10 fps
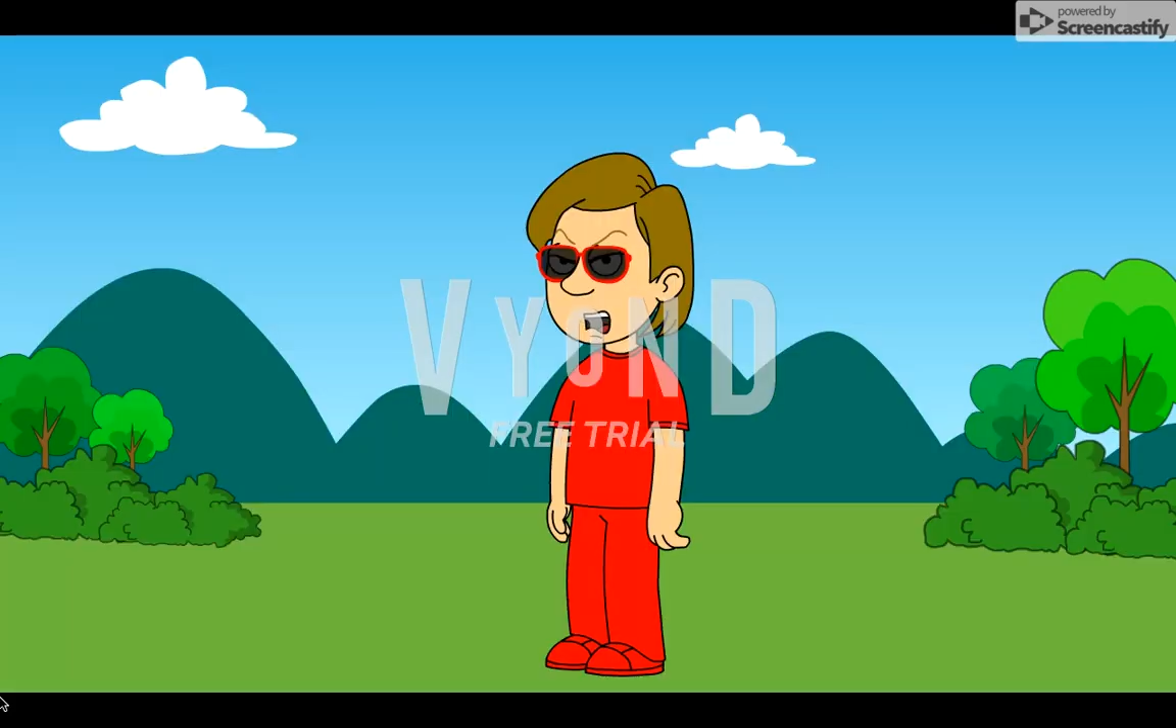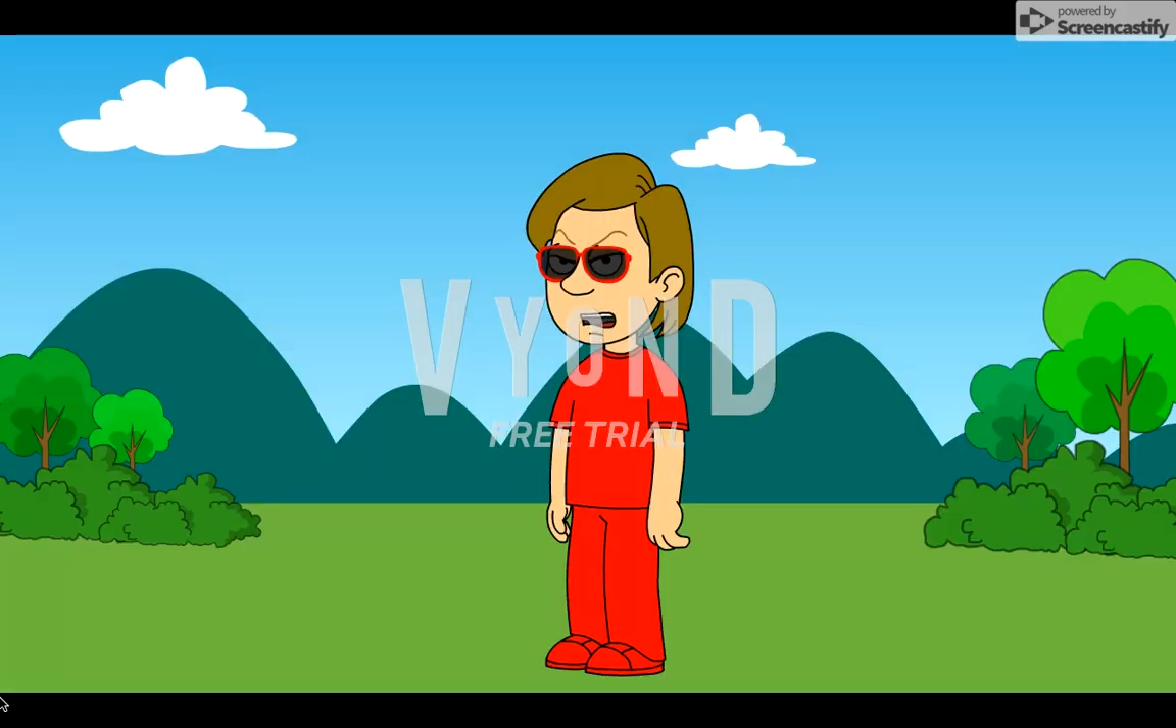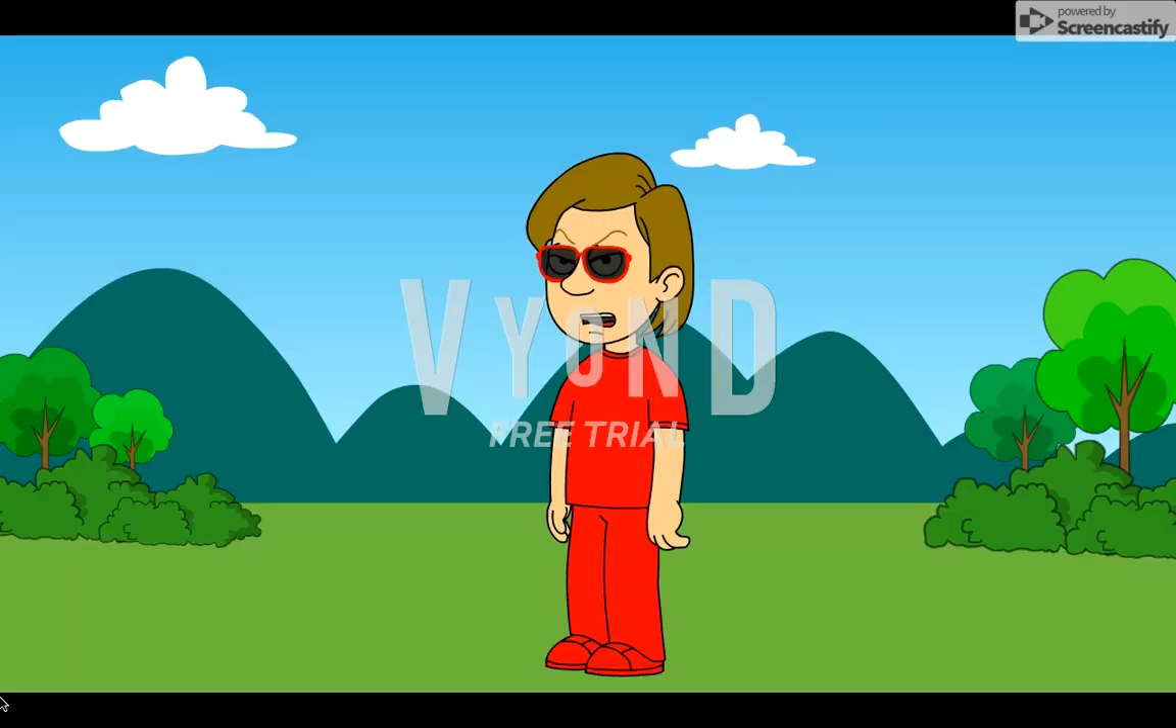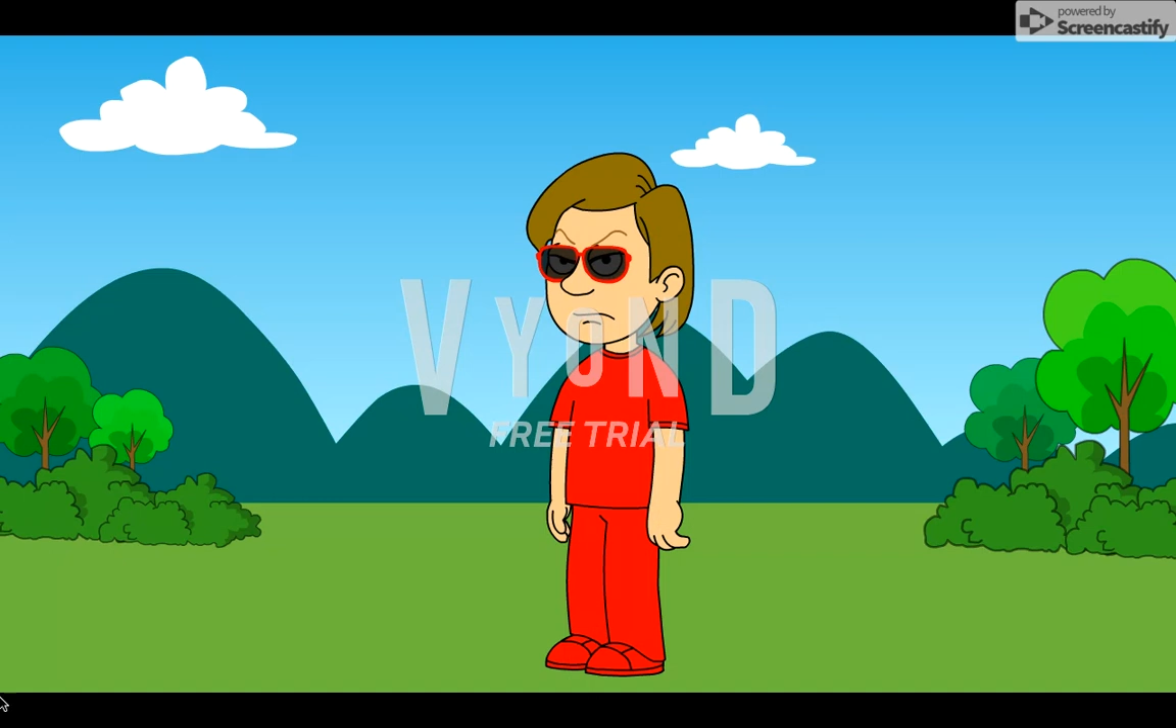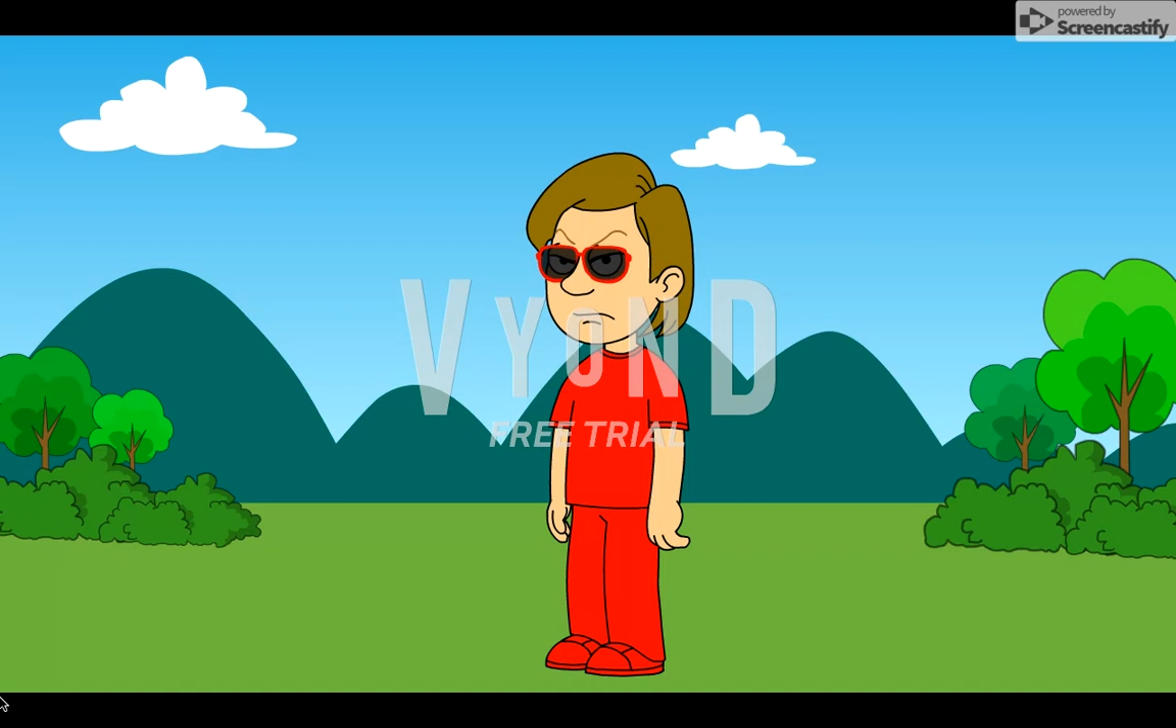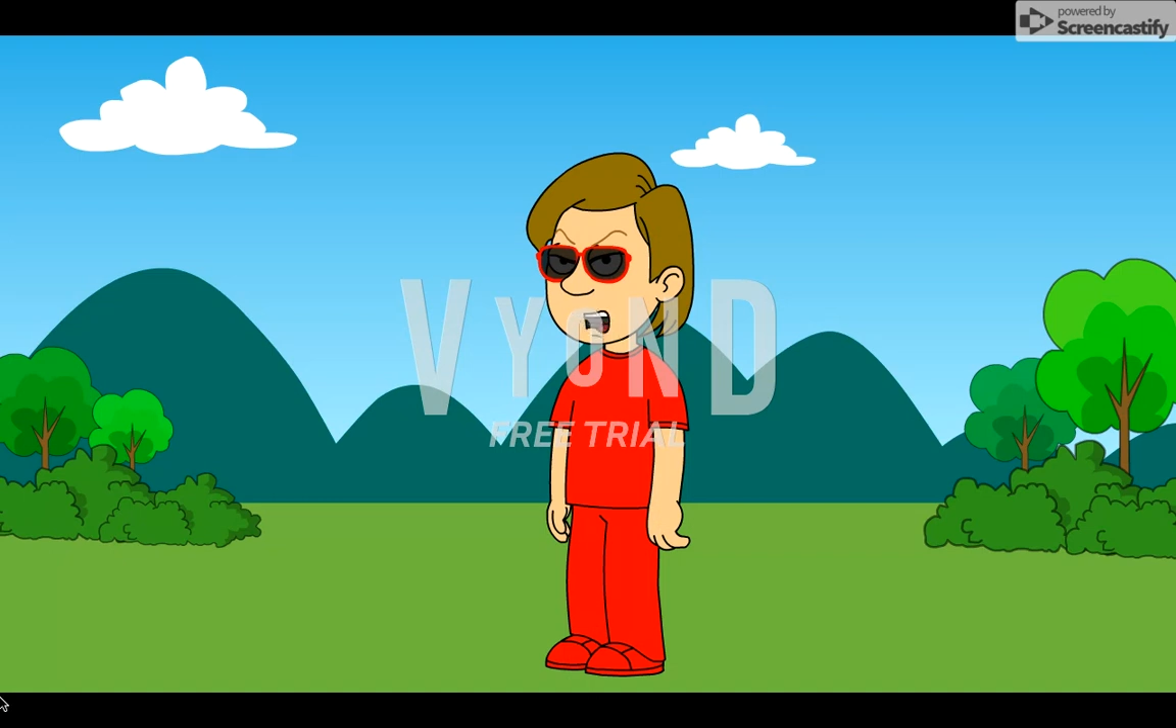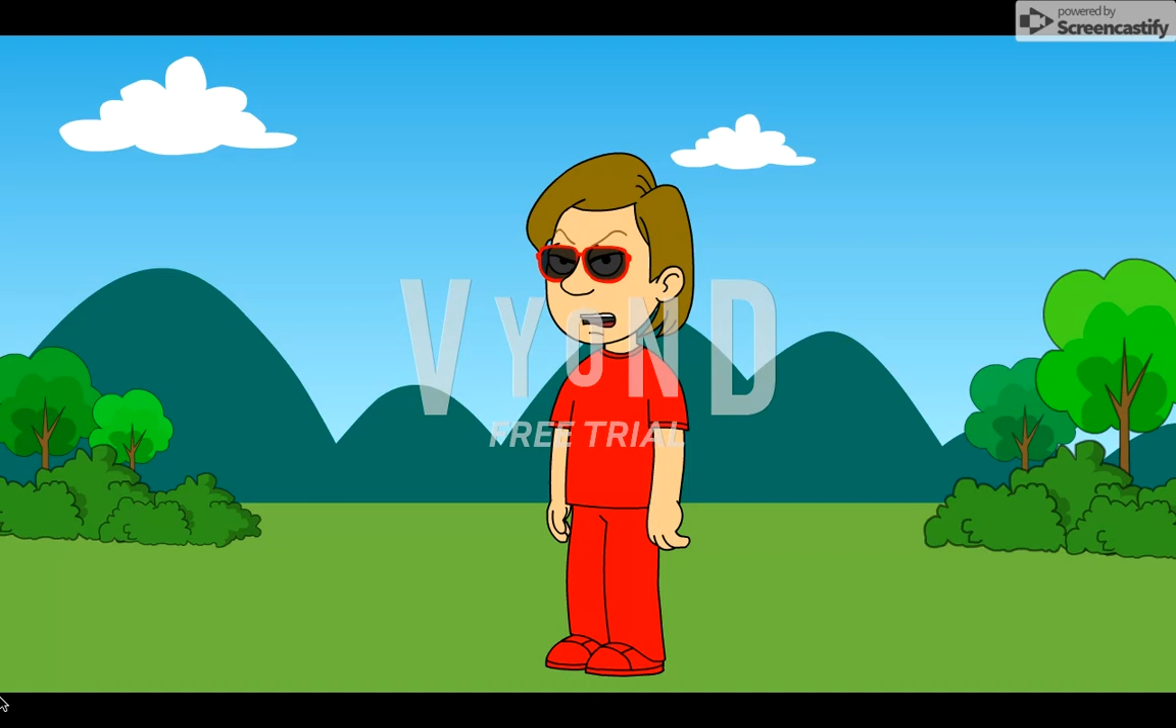that